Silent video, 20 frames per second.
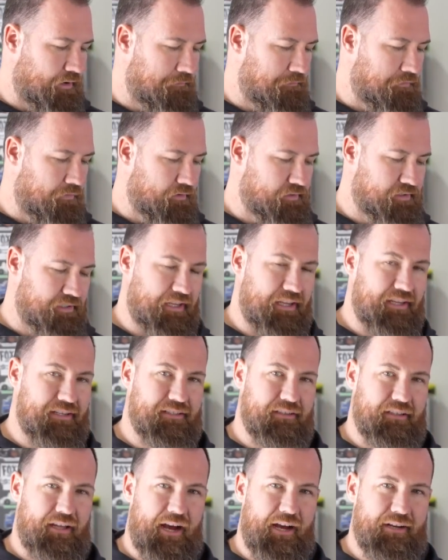unfortunately
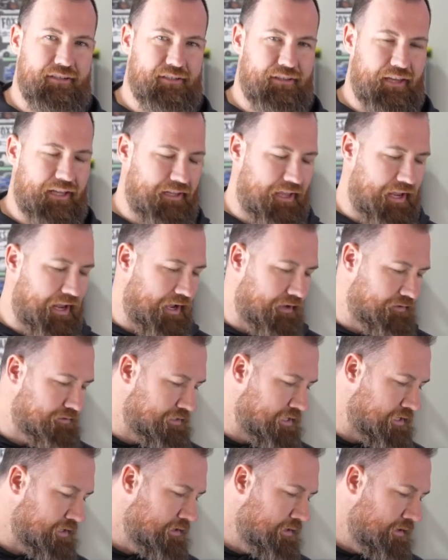is larger than the
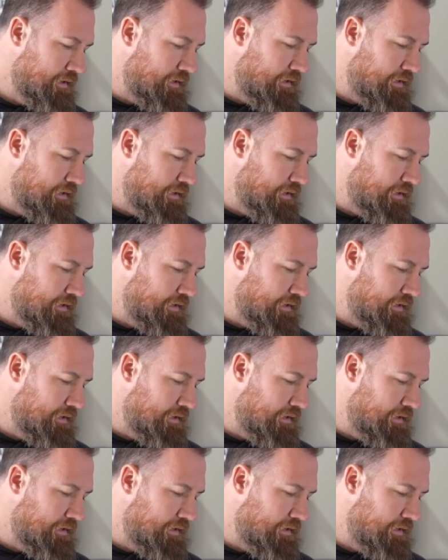housing.